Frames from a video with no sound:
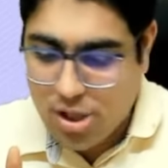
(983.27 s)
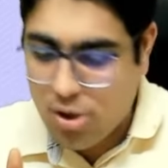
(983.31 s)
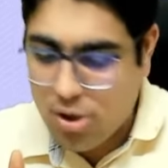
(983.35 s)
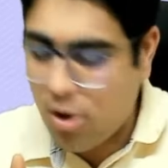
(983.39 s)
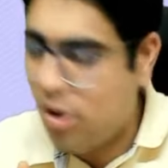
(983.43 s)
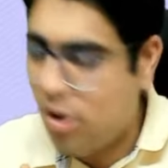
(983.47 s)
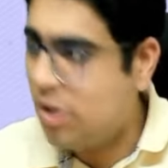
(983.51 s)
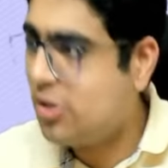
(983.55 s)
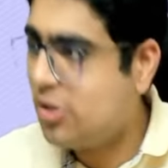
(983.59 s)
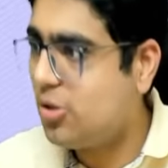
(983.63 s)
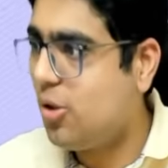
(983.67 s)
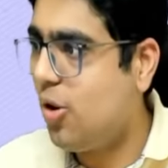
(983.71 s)

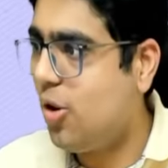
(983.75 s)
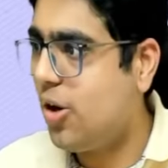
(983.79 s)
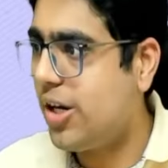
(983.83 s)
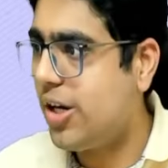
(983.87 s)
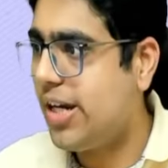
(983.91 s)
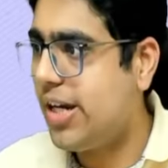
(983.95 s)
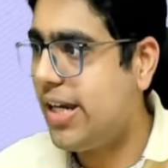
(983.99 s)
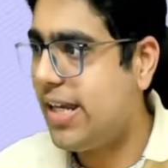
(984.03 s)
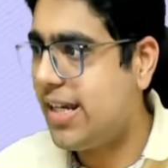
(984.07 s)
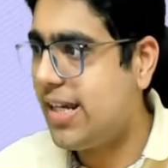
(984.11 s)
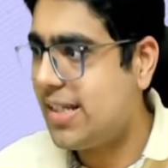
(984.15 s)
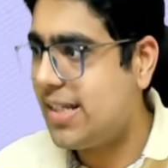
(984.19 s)
also
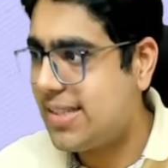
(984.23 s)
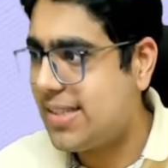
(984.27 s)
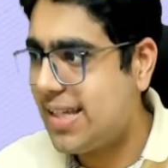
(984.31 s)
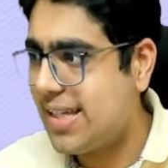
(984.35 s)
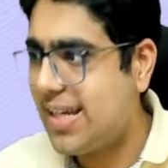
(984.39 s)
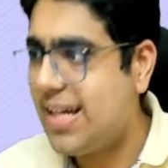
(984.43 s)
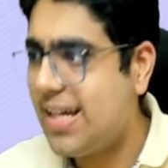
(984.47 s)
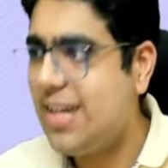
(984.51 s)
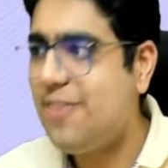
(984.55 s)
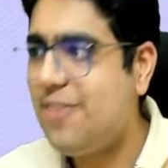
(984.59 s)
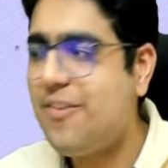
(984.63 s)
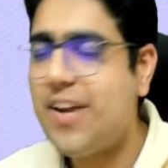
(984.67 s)
auditing a
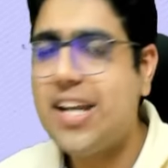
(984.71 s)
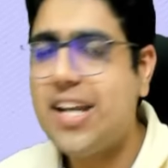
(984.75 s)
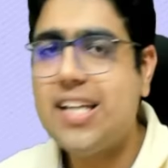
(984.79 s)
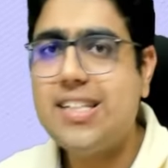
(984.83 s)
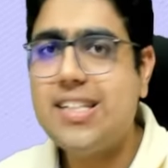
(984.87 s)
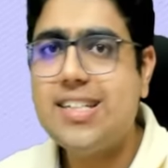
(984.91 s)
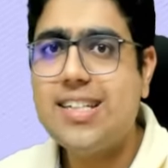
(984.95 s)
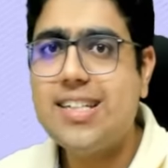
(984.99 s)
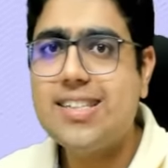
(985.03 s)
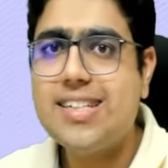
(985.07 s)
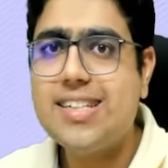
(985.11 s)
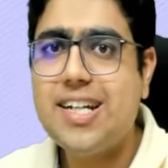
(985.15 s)
single
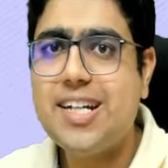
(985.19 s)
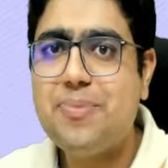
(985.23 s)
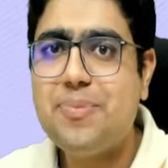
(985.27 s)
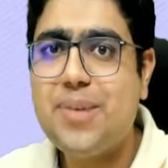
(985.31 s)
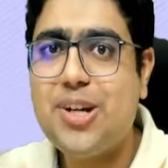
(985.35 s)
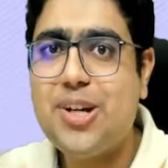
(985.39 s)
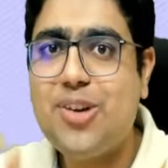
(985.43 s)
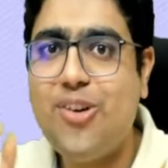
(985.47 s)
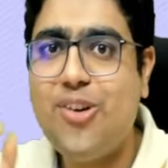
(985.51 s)
financial statement